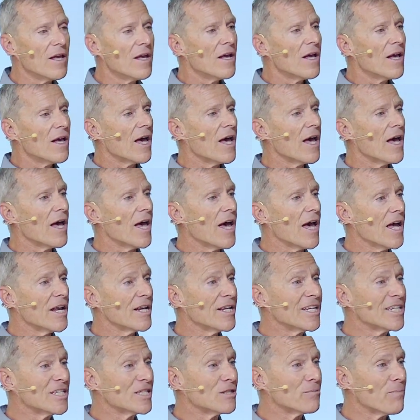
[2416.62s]
and
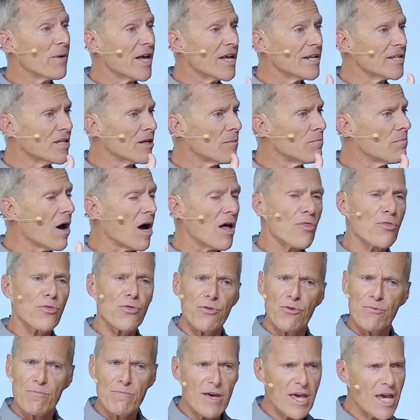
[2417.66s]
he spent a
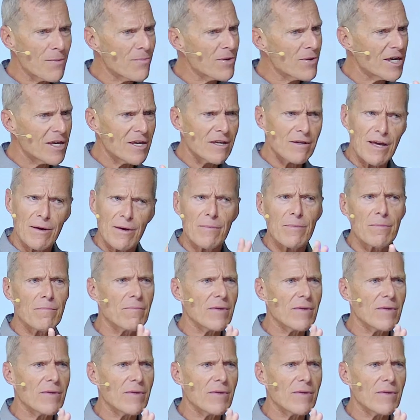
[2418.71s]
month maybe